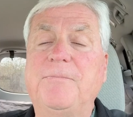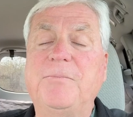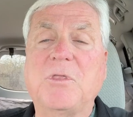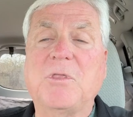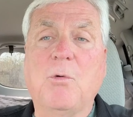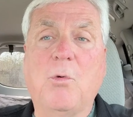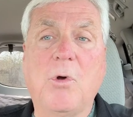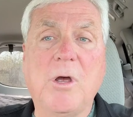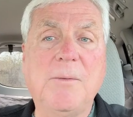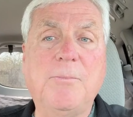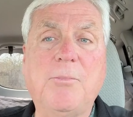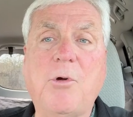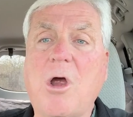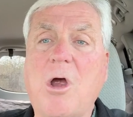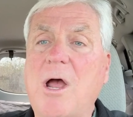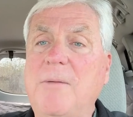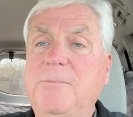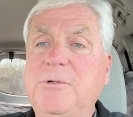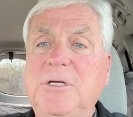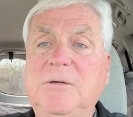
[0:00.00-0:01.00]
When
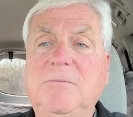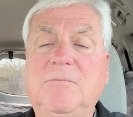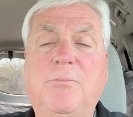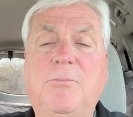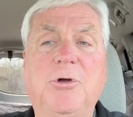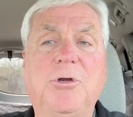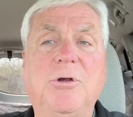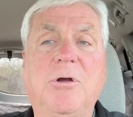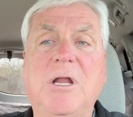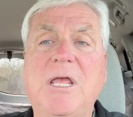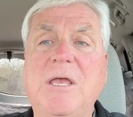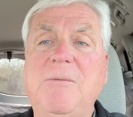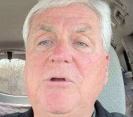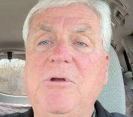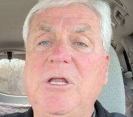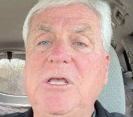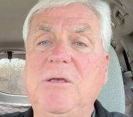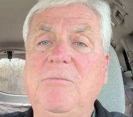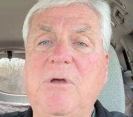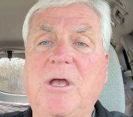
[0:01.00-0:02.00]
prompted, put your name
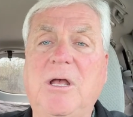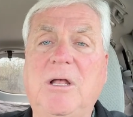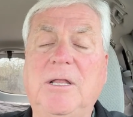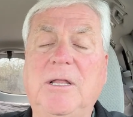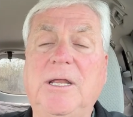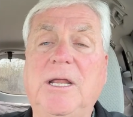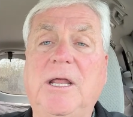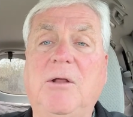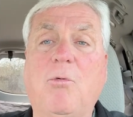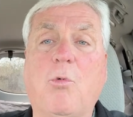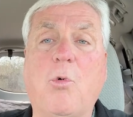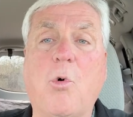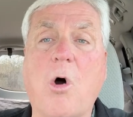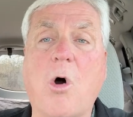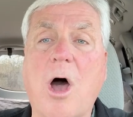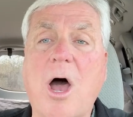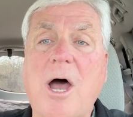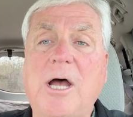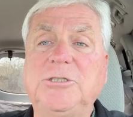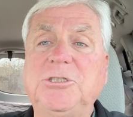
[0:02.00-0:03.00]
and email in and
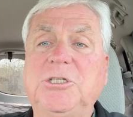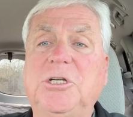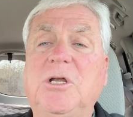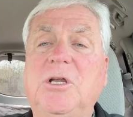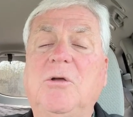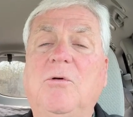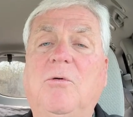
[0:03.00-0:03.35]
watch